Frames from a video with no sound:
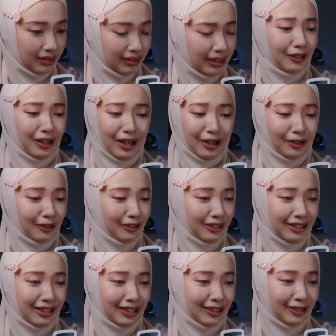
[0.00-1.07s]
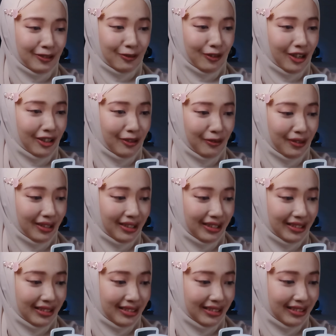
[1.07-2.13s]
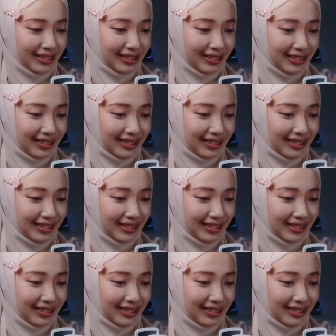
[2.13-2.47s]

No, I don't think he's run away.